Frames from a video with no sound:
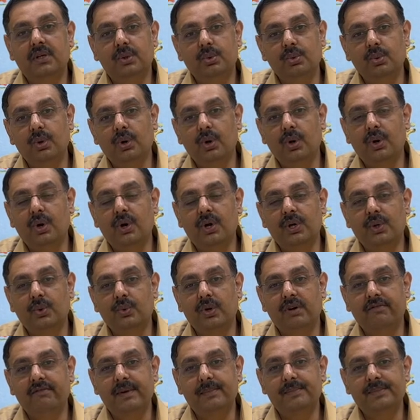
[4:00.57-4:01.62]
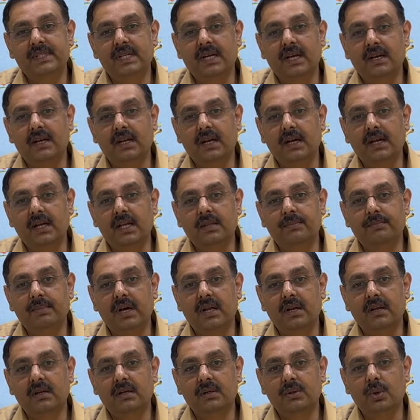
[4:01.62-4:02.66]
do log on to our website,
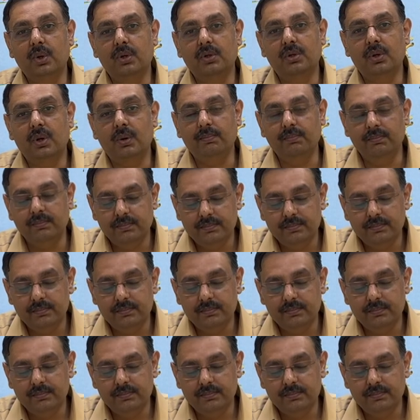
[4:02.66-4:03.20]
ankitparakh.com.